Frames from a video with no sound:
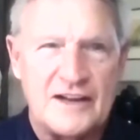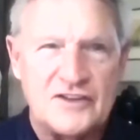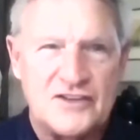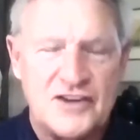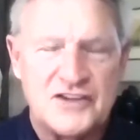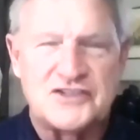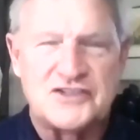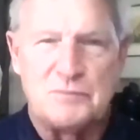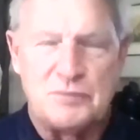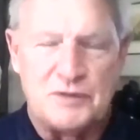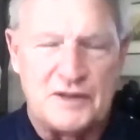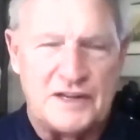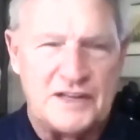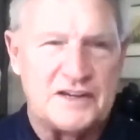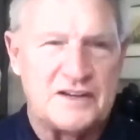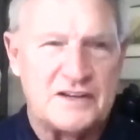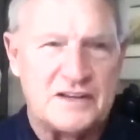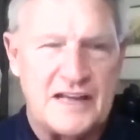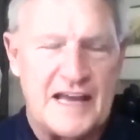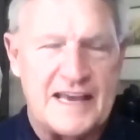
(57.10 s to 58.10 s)

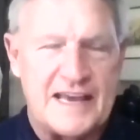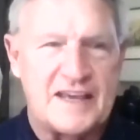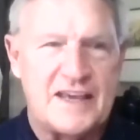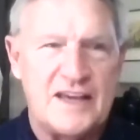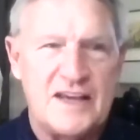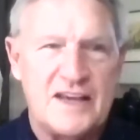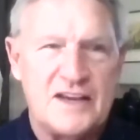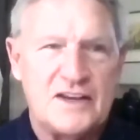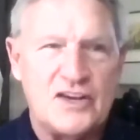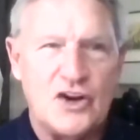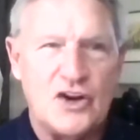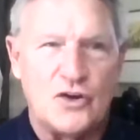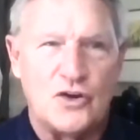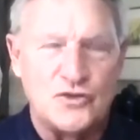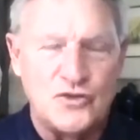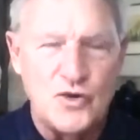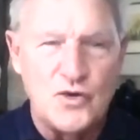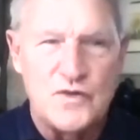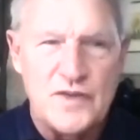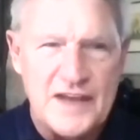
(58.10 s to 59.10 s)
discipline, like,
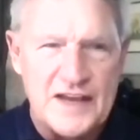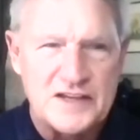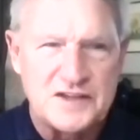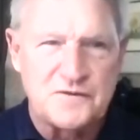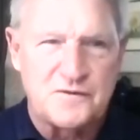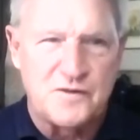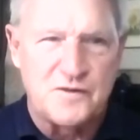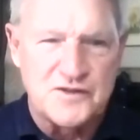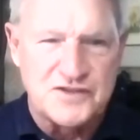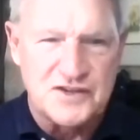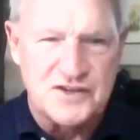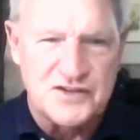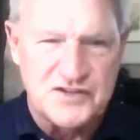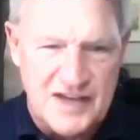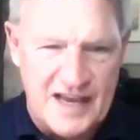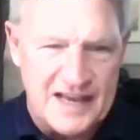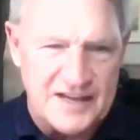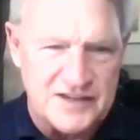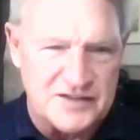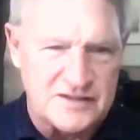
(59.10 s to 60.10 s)
do this for
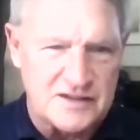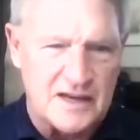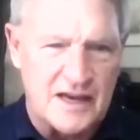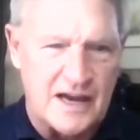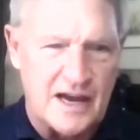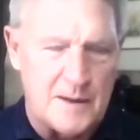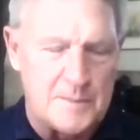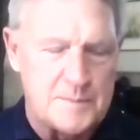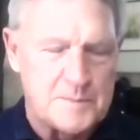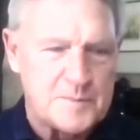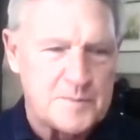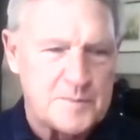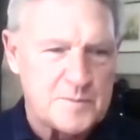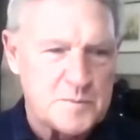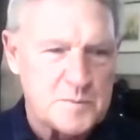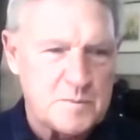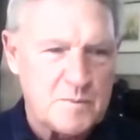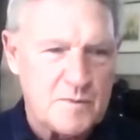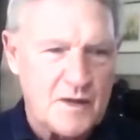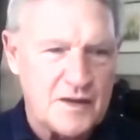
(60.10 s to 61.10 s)
success.
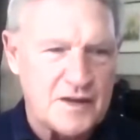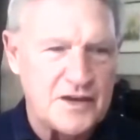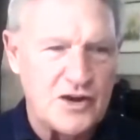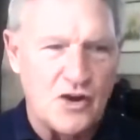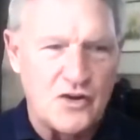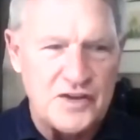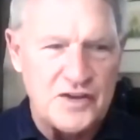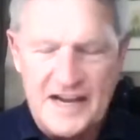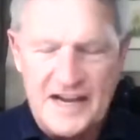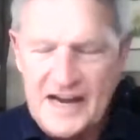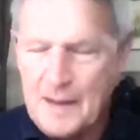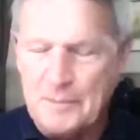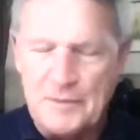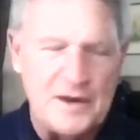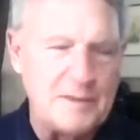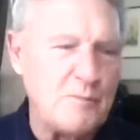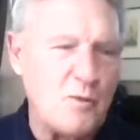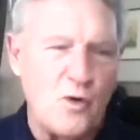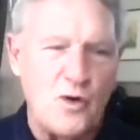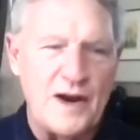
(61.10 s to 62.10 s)
Get up
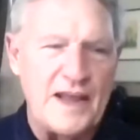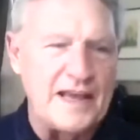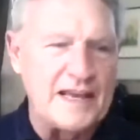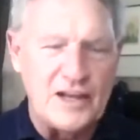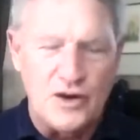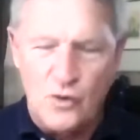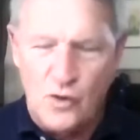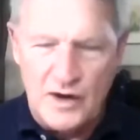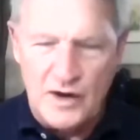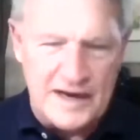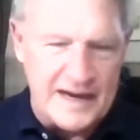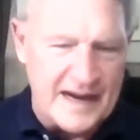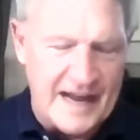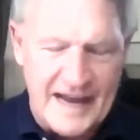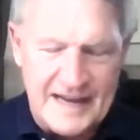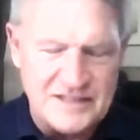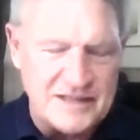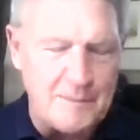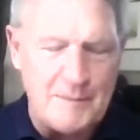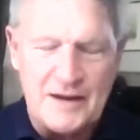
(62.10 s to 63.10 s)
in the morning, get
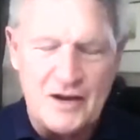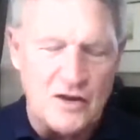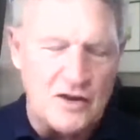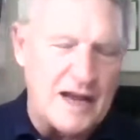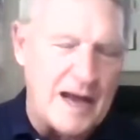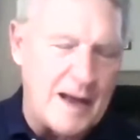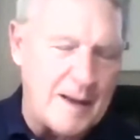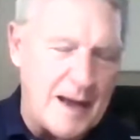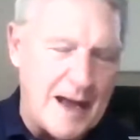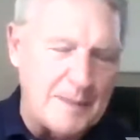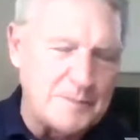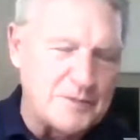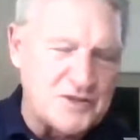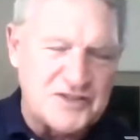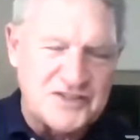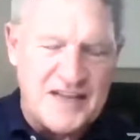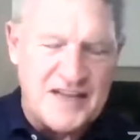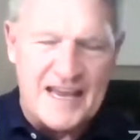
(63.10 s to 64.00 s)
organized. I mean, I'm just